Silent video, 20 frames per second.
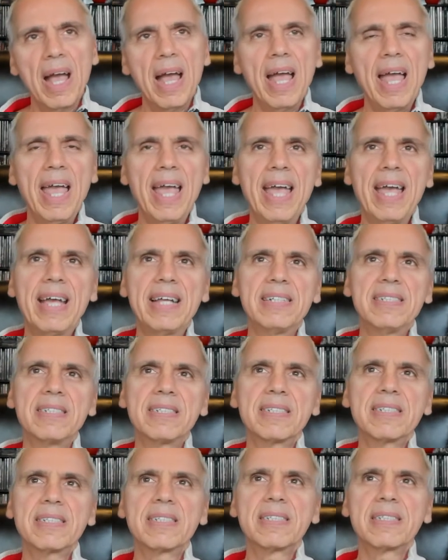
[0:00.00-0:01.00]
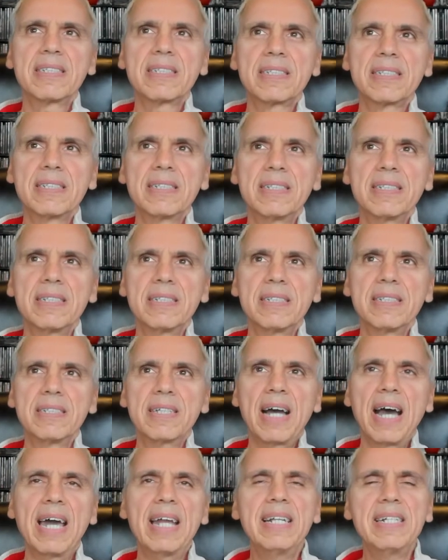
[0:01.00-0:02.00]
And
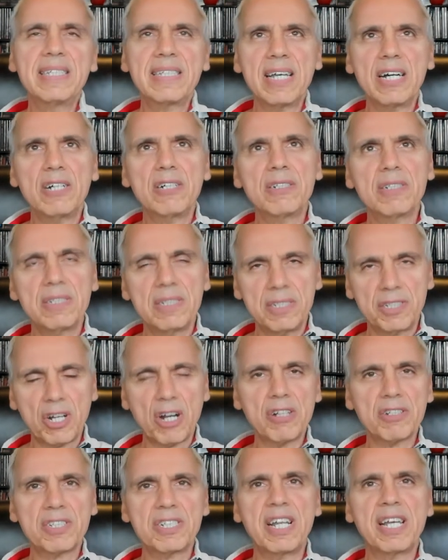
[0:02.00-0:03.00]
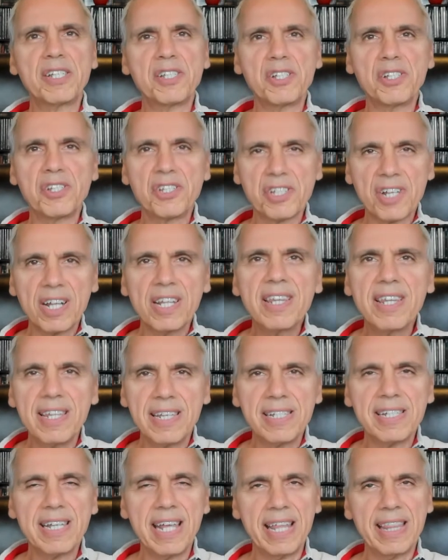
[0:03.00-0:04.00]
I didn't tell Charlton Heston's son
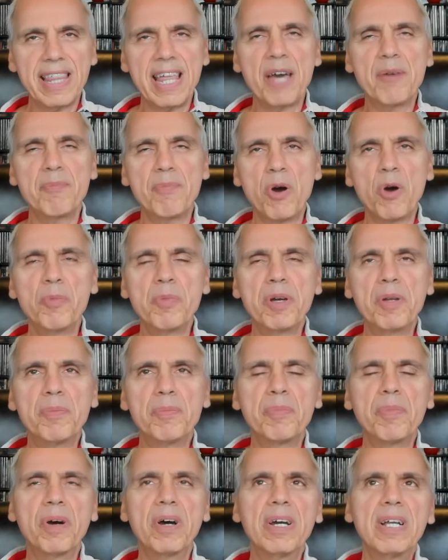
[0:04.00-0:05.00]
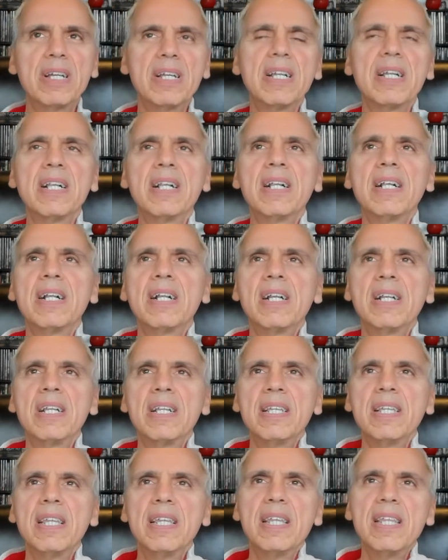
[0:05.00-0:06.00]
this at that moment, but
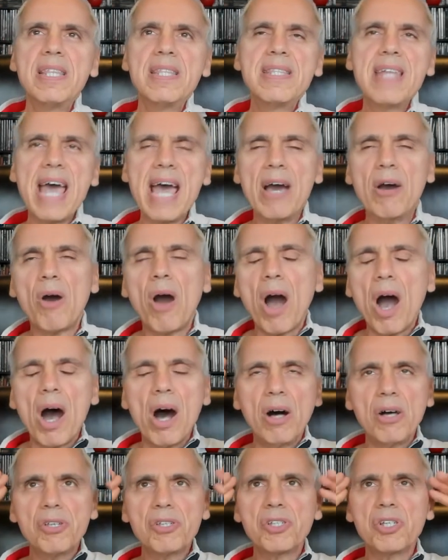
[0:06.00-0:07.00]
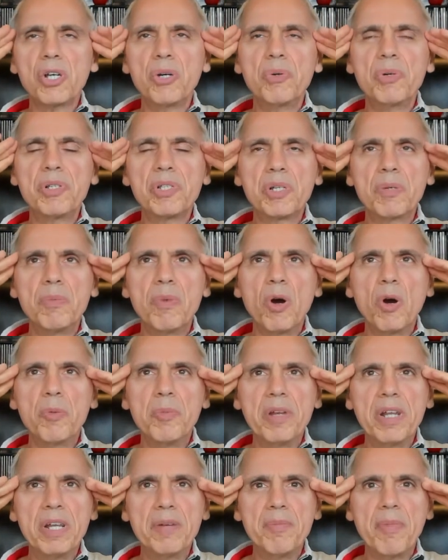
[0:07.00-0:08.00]
that also is a
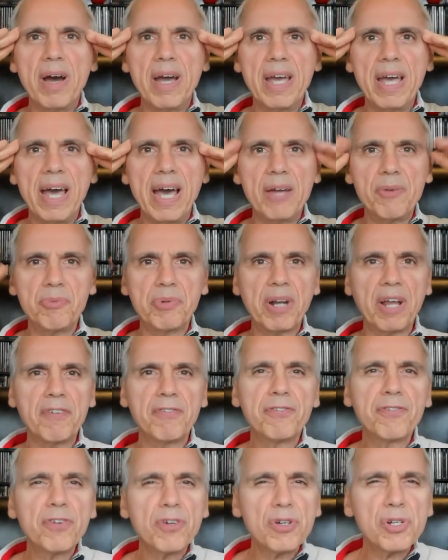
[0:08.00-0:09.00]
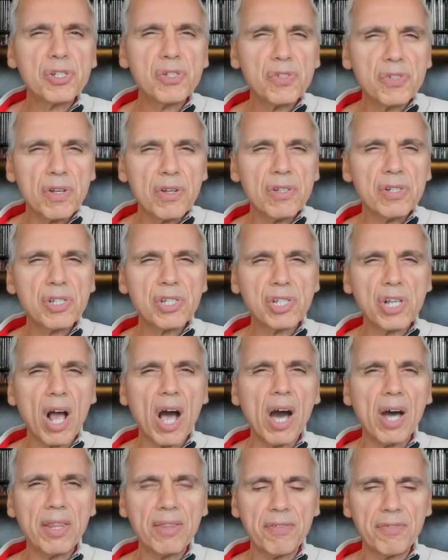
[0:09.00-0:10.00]
moment in my head when I first
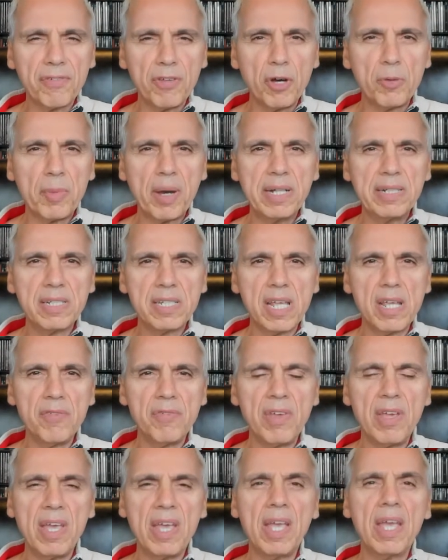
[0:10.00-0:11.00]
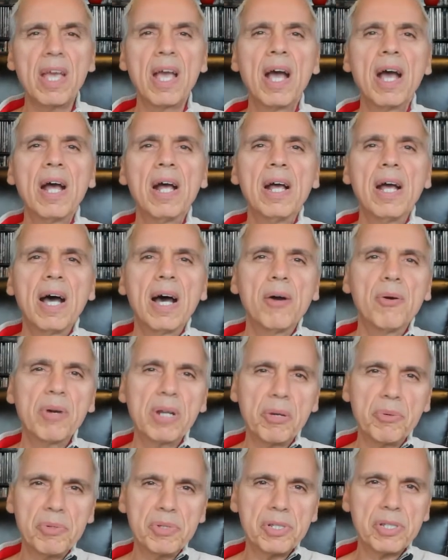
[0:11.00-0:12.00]
saw the film on TV, when
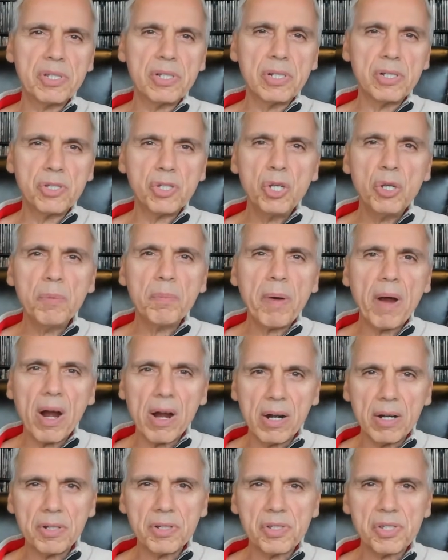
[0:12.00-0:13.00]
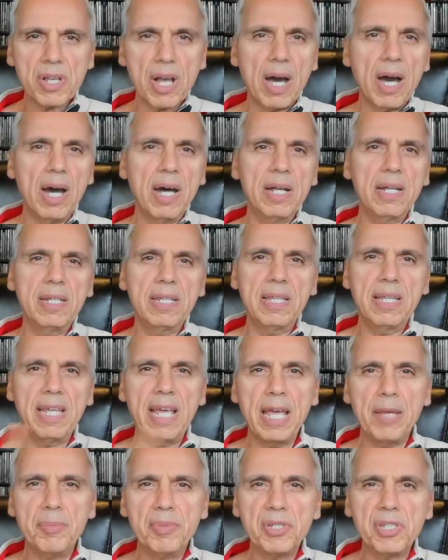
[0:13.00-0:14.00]
it was two parts on
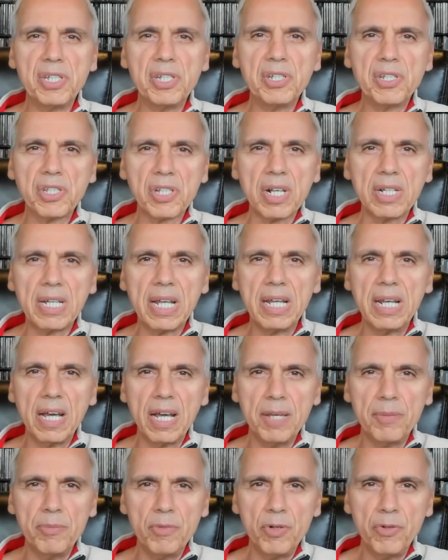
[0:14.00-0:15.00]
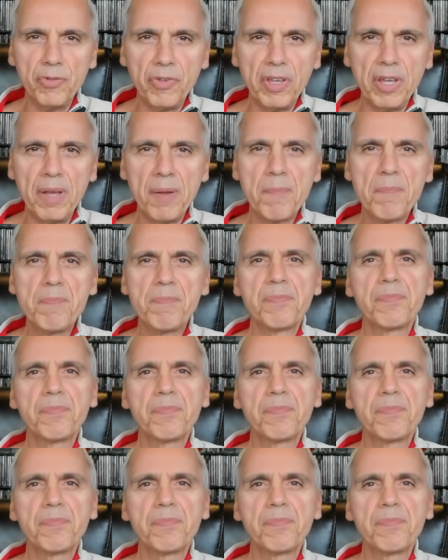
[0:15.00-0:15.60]
the ABC Sunday night movie